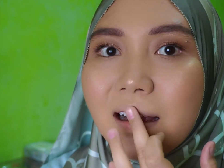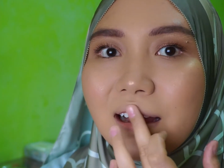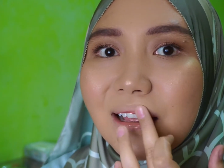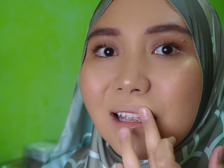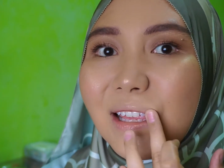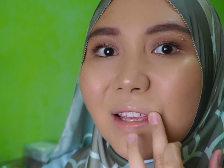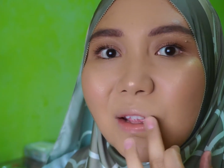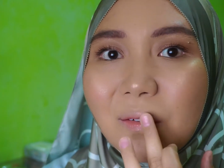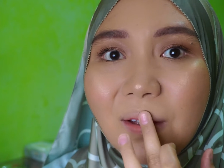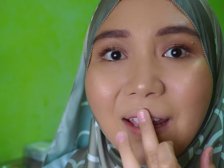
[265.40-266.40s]
because
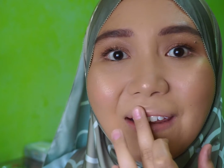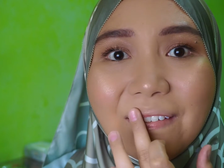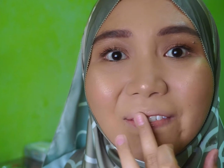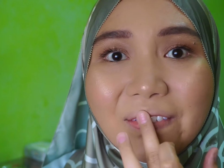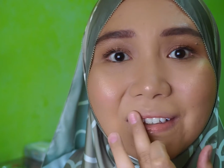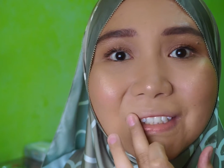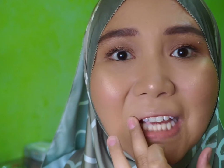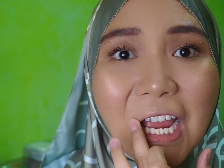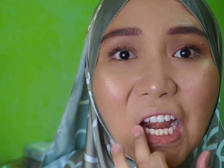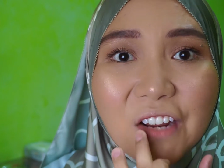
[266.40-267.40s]
my lip feels
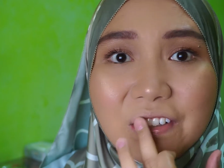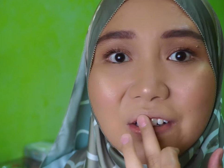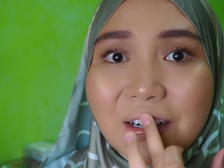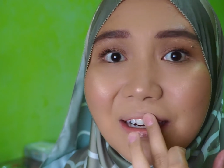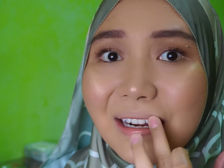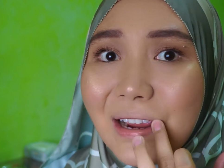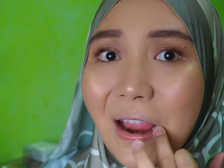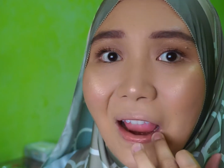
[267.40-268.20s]
kind of dry.